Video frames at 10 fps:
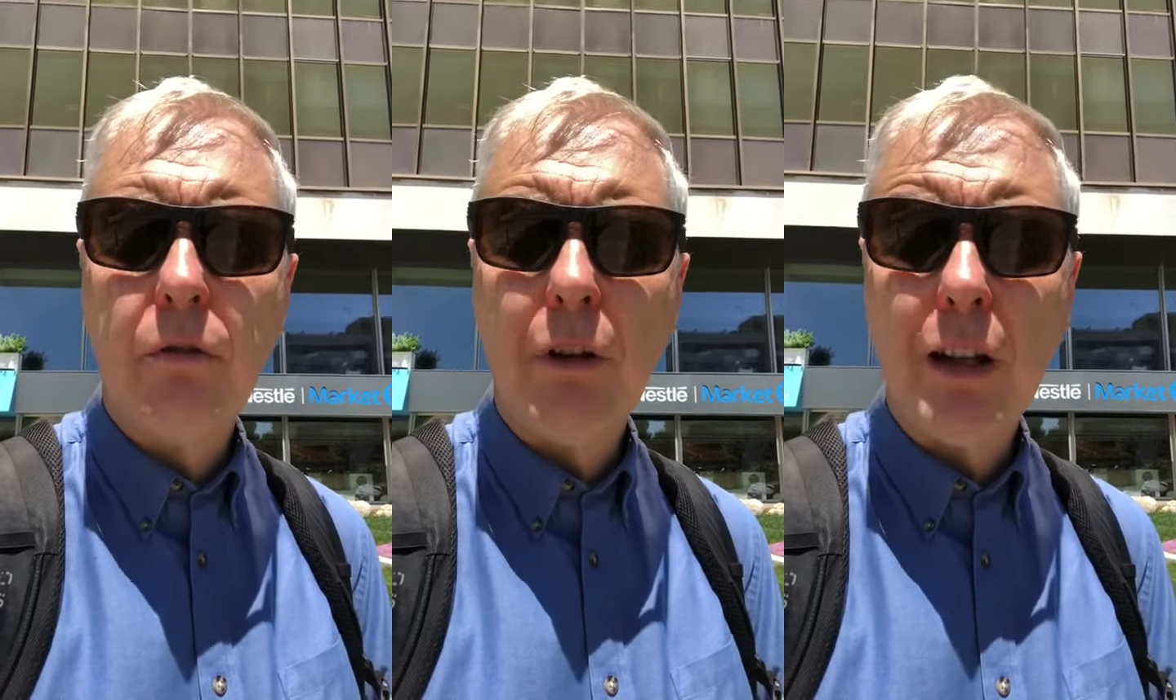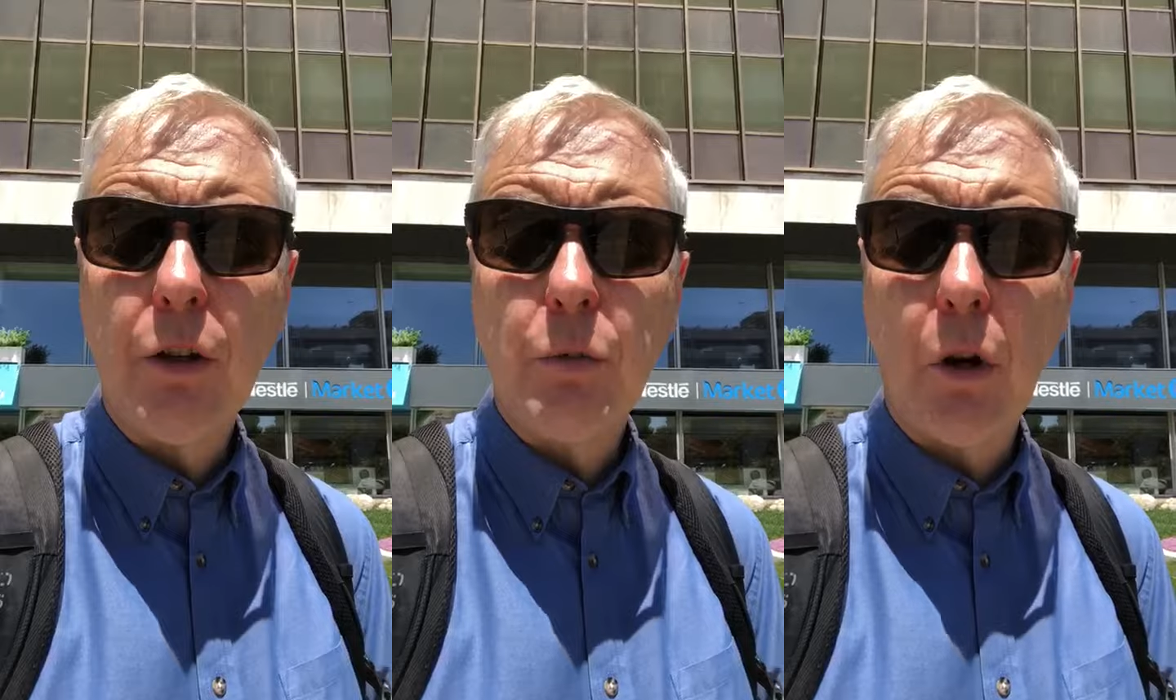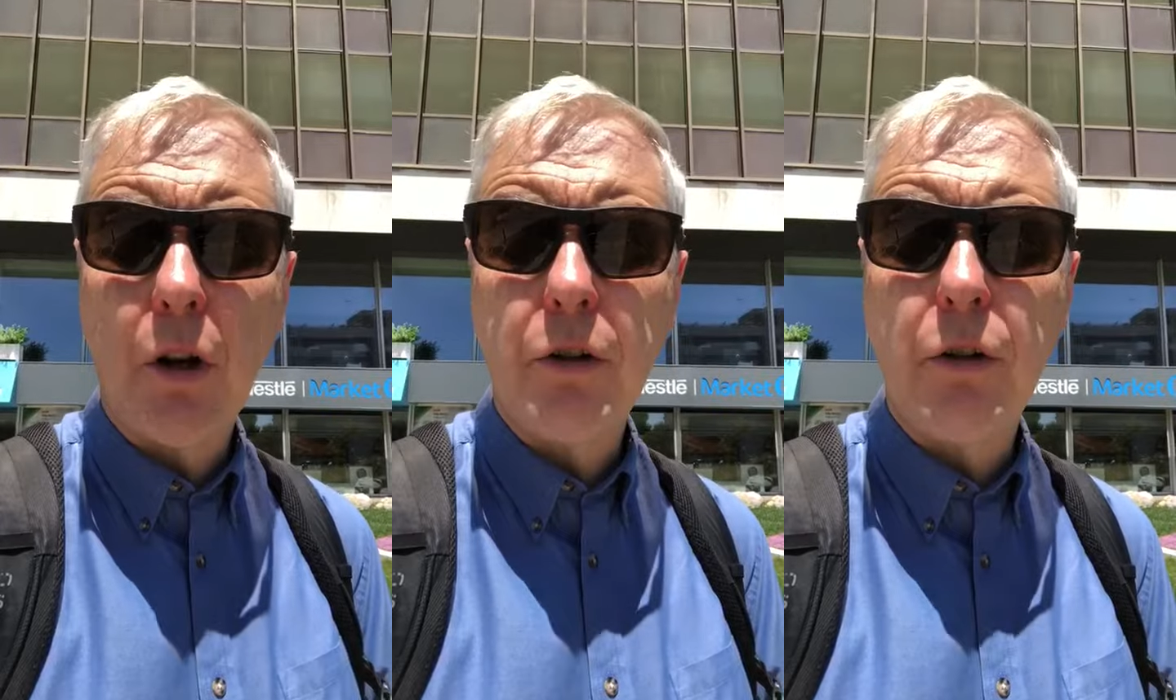Really good
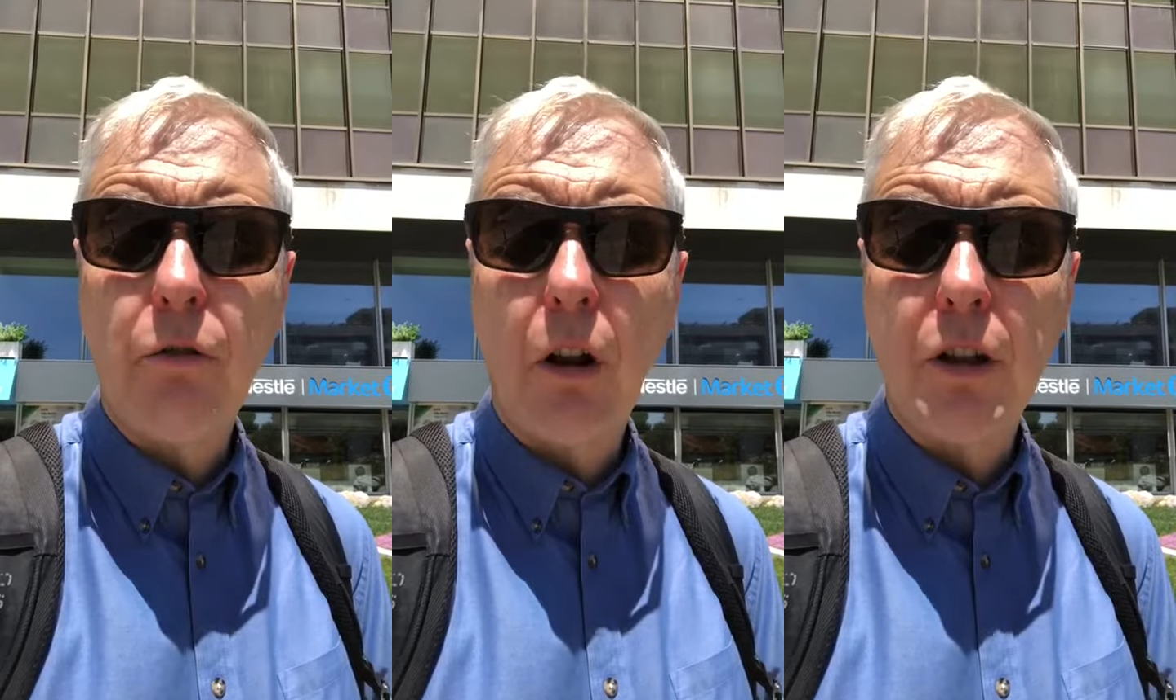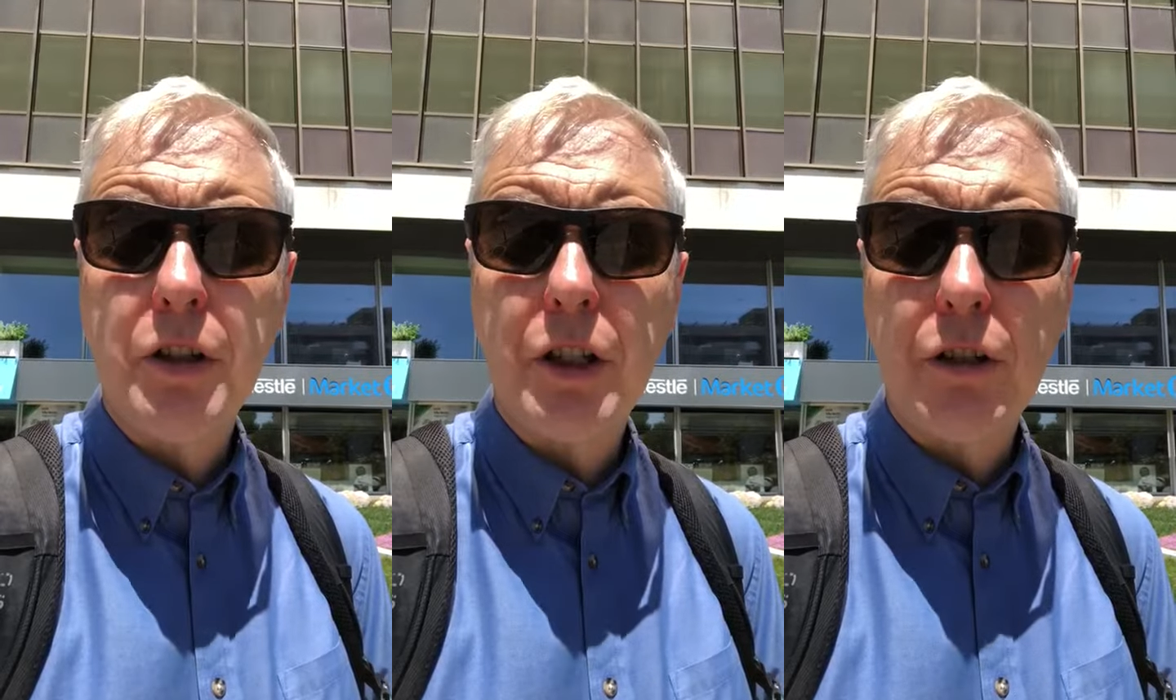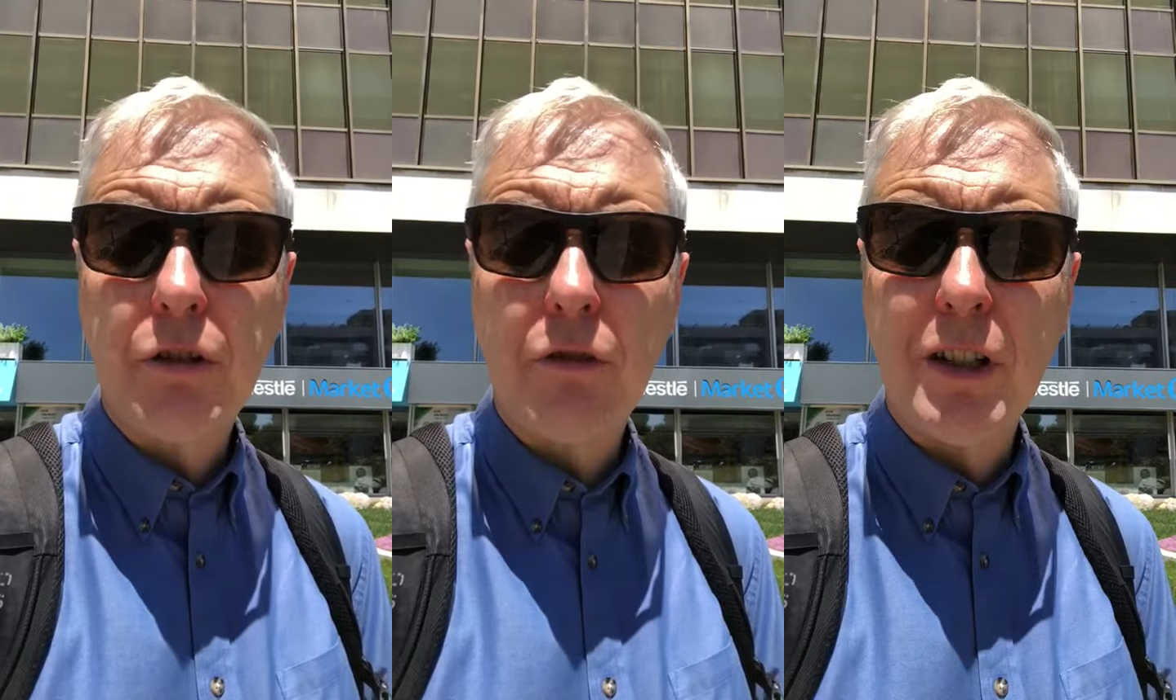one on neurology
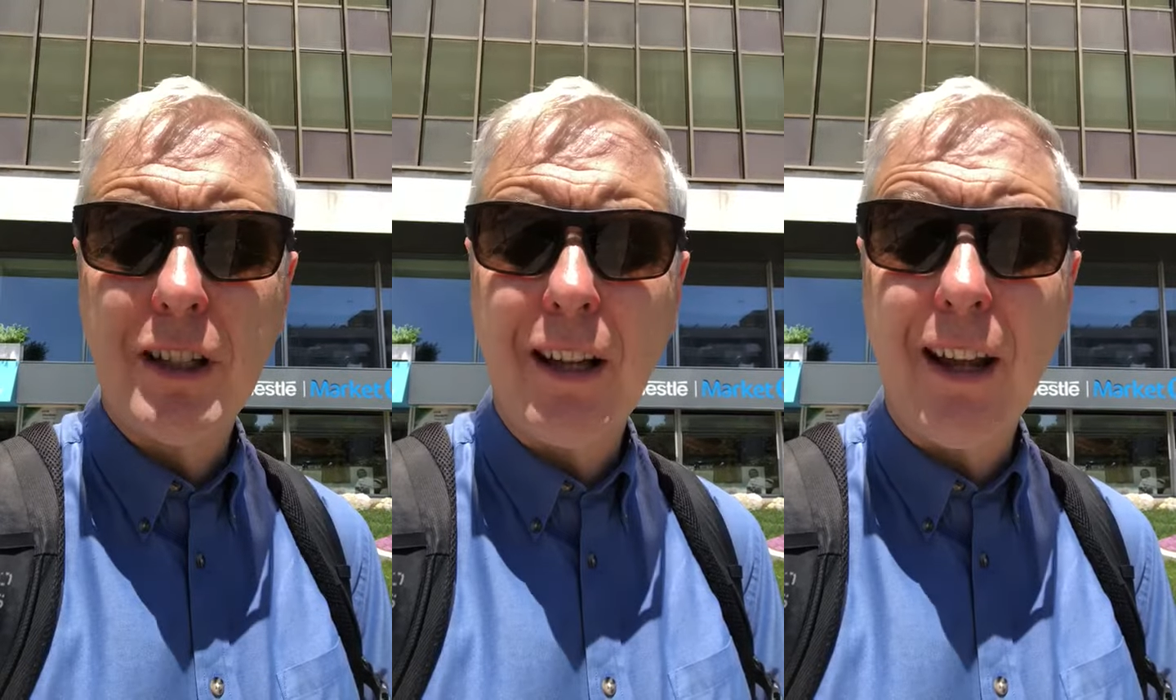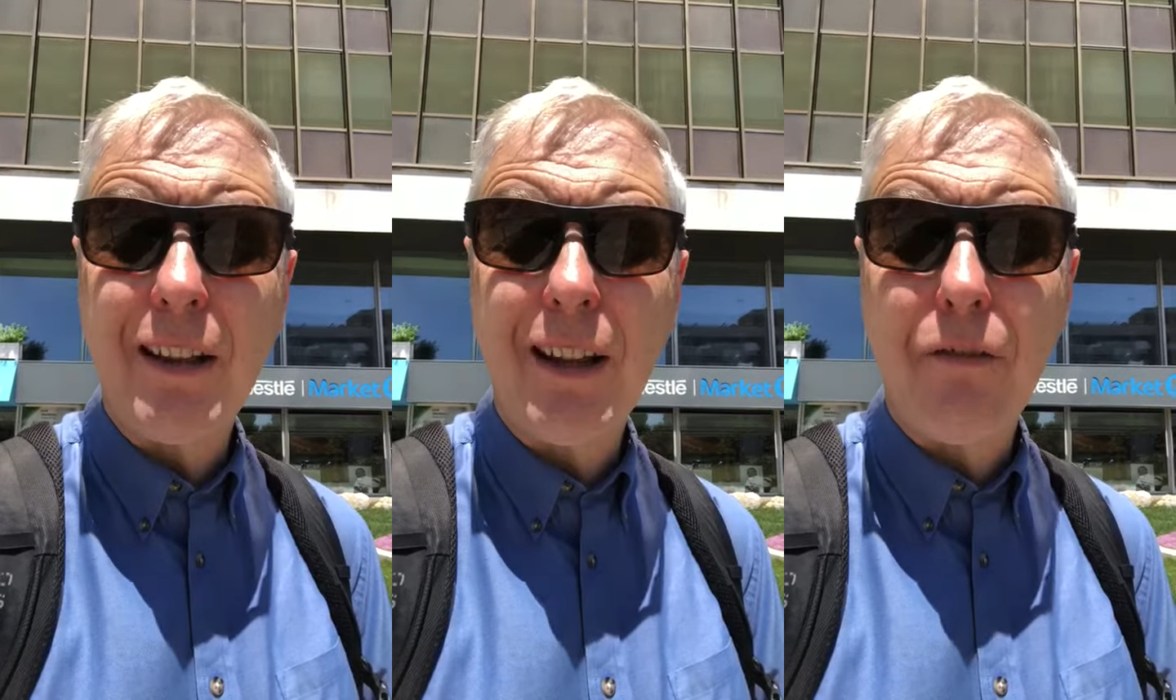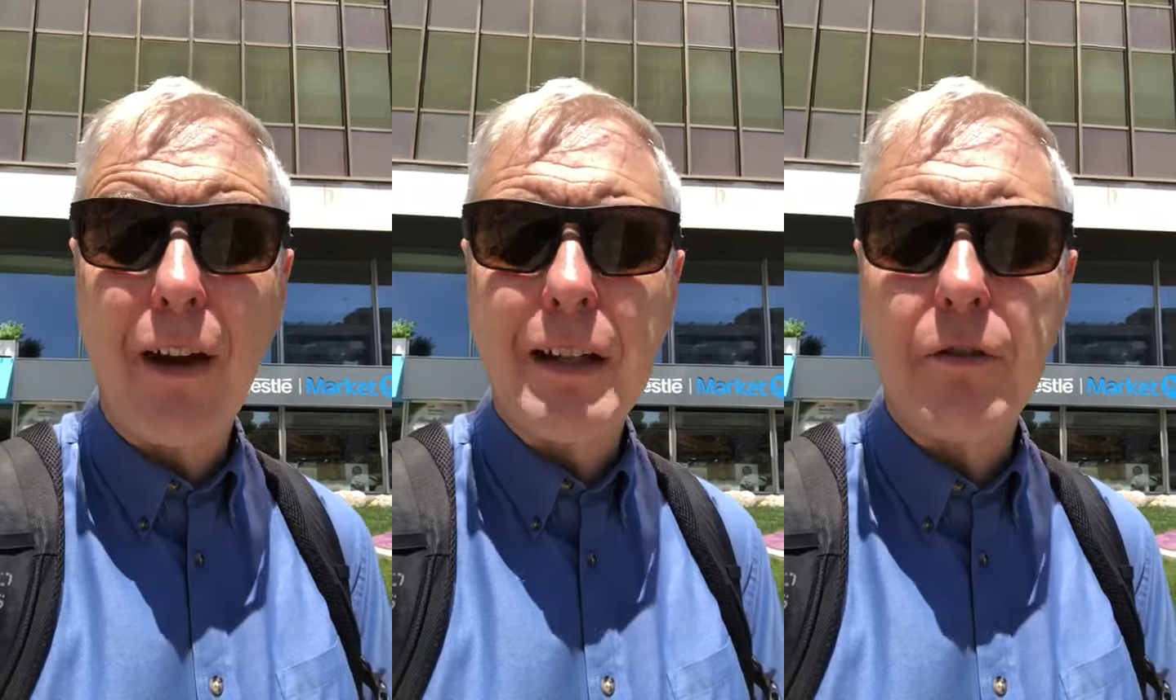just recently and the
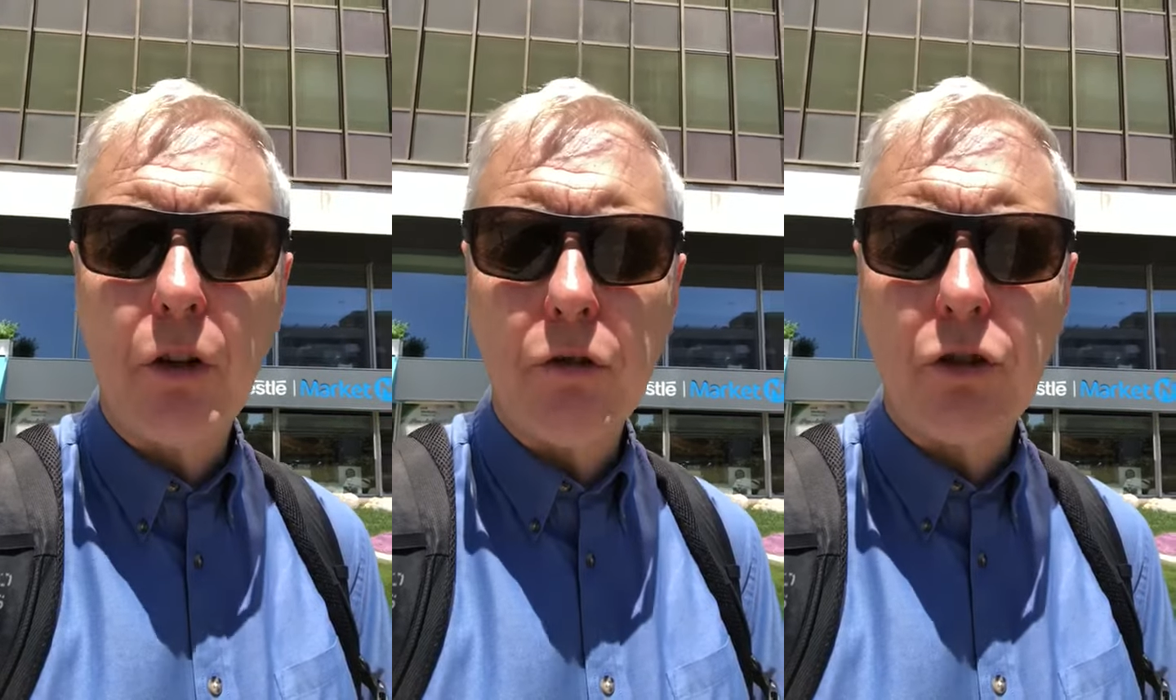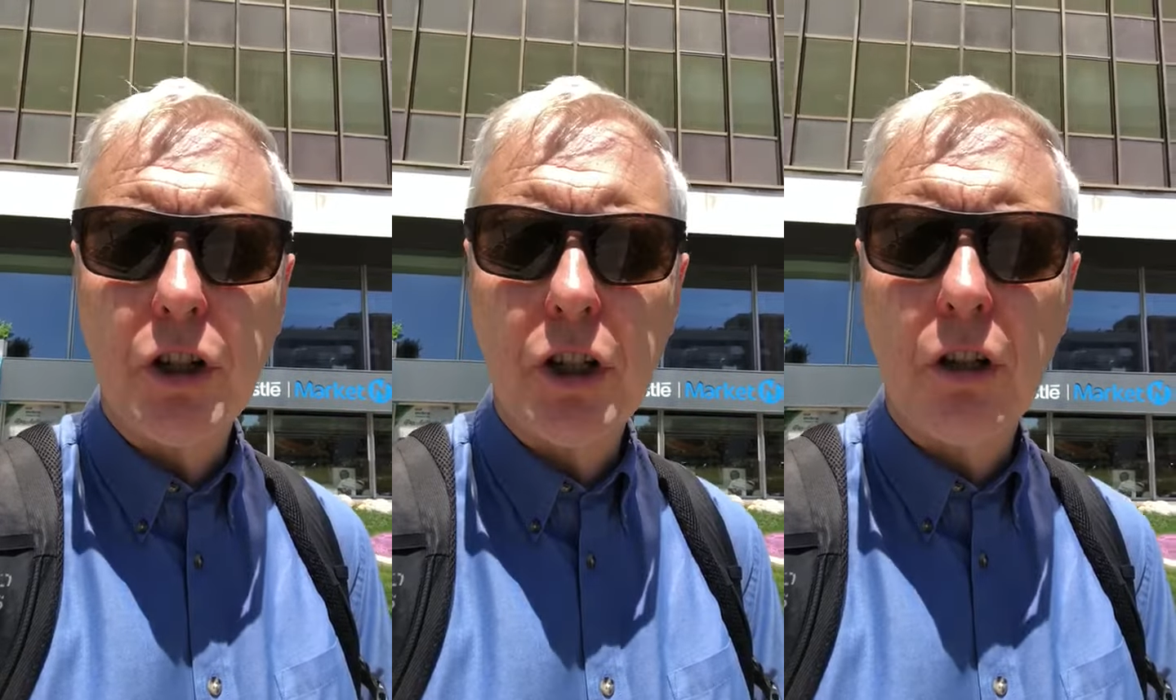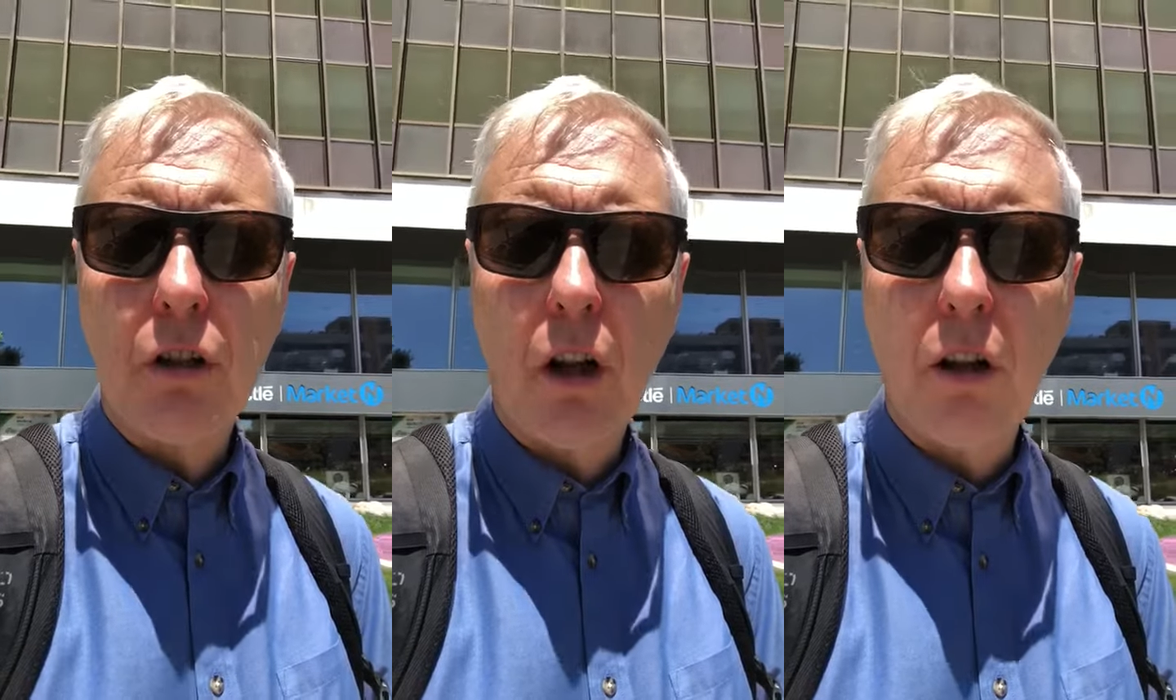effects of nutrition